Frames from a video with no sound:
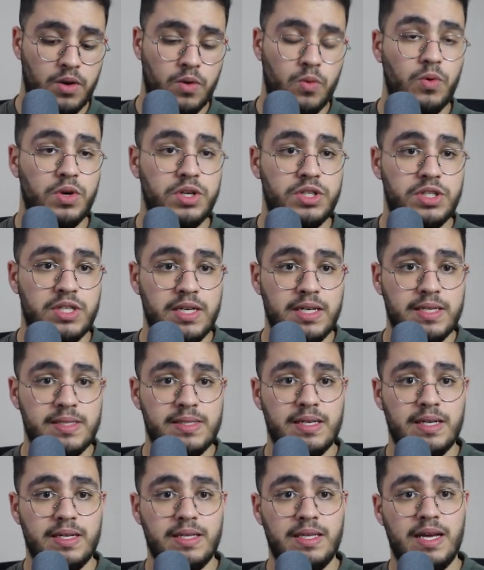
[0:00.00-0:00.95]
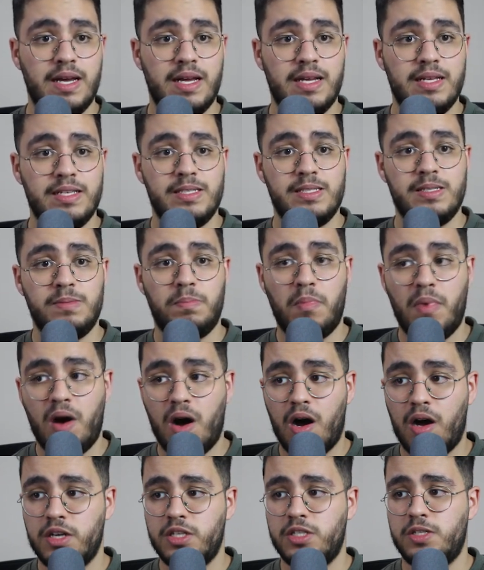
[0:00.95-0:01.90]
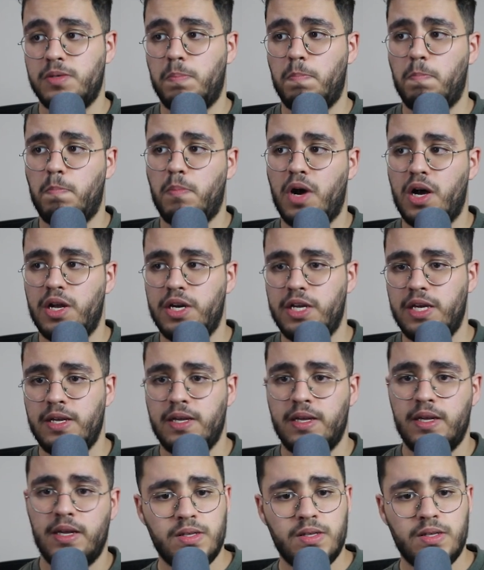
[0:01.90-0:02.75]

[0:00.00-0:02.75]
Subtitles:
which is the smart money.